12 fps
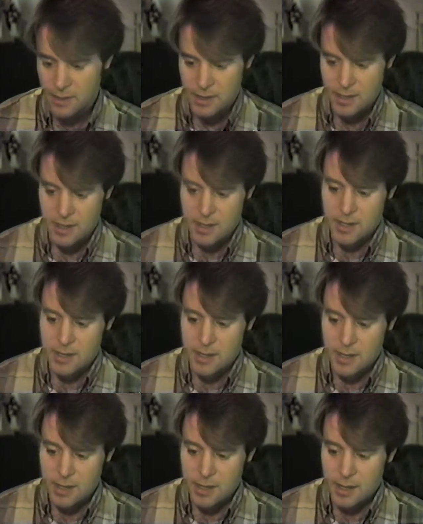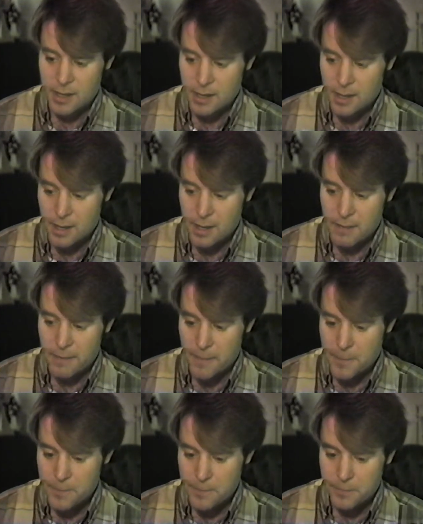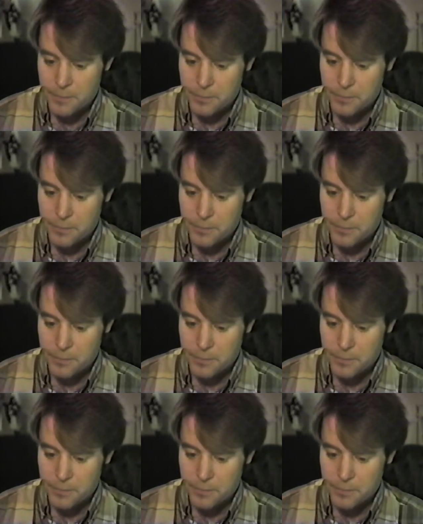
[no speech]